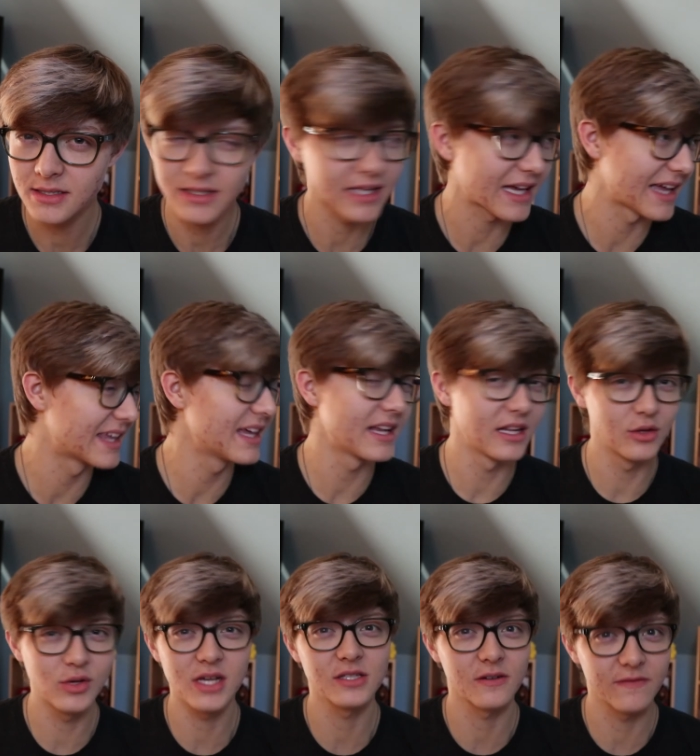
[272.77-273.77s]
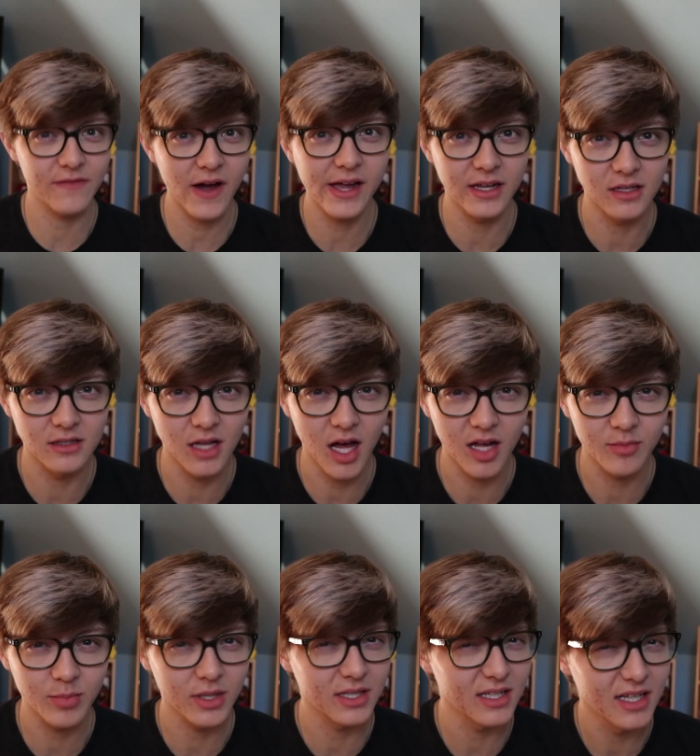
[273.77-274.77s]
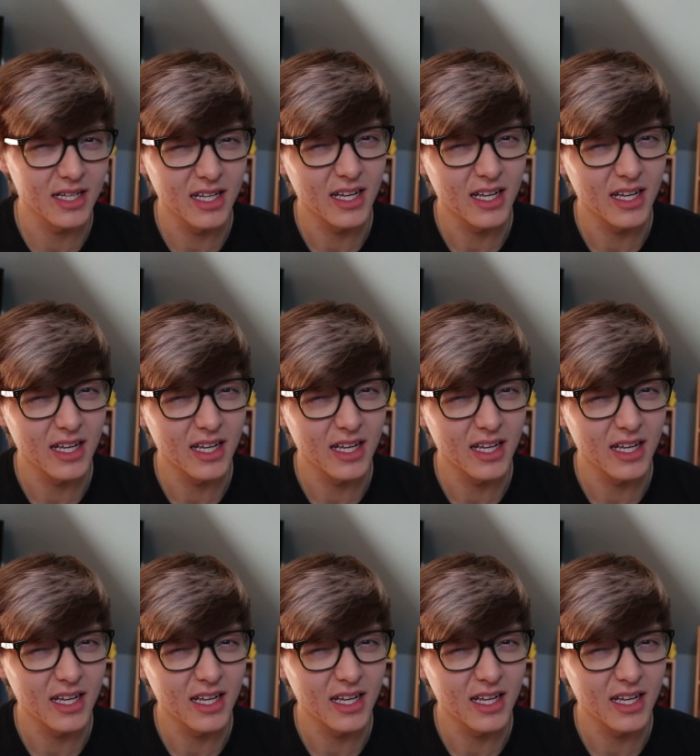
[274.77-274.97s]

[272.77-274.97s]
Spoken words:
Like, I get it, you guys are fighting a lot, but